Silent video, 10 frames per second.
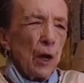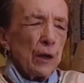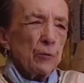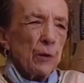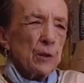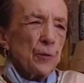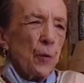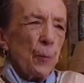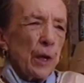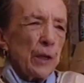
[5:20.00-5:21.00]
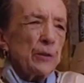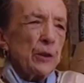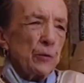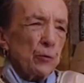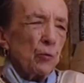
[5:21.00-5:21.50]
I transform
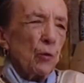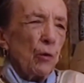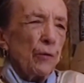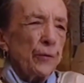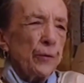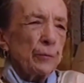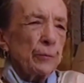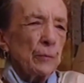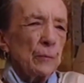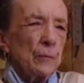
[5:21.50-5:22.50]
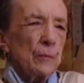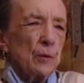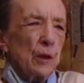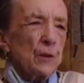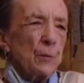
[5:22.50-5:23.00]
hate into love.
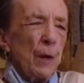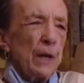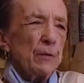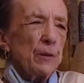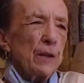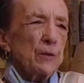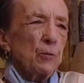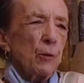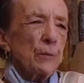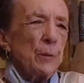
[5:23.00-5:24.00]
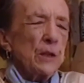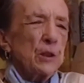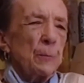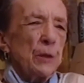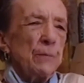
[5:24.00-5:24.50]
That's my, that's what
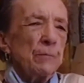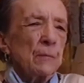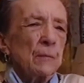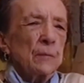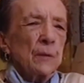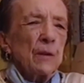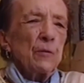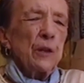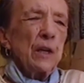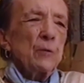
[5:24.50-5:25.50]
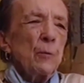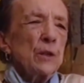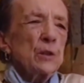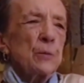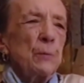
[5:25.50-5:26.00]
makes me, that
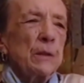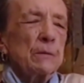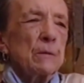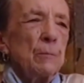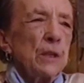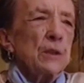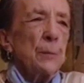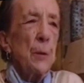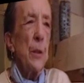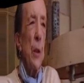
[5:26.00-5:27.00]
works make, makes me